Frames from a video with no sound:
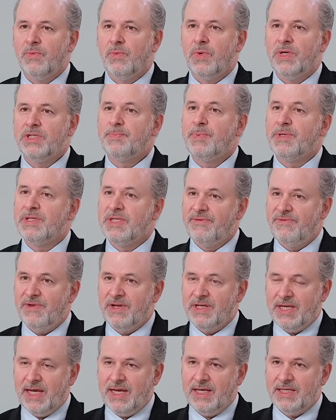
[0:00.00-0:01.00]
of what
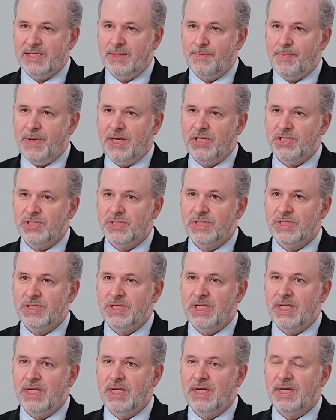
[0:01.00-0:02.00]
specific tests the patients
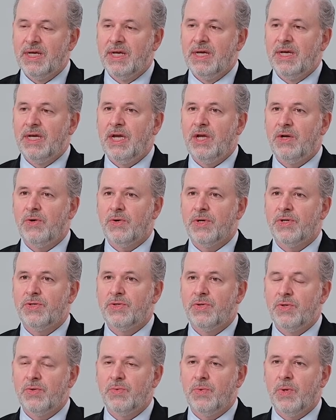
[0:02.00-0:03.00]
need in order
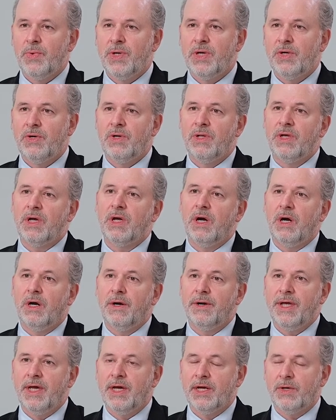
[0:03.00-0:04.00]
to do what we call a
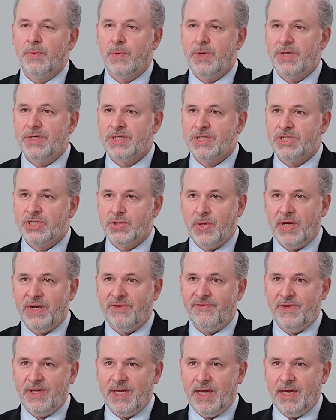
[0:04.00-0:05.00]
cardiac risk
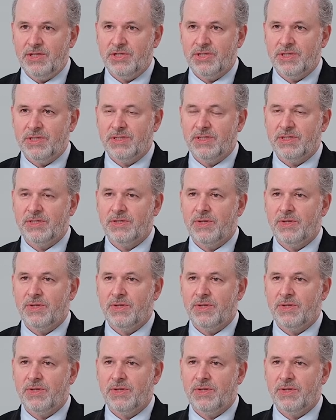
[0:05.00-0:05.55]
stratification,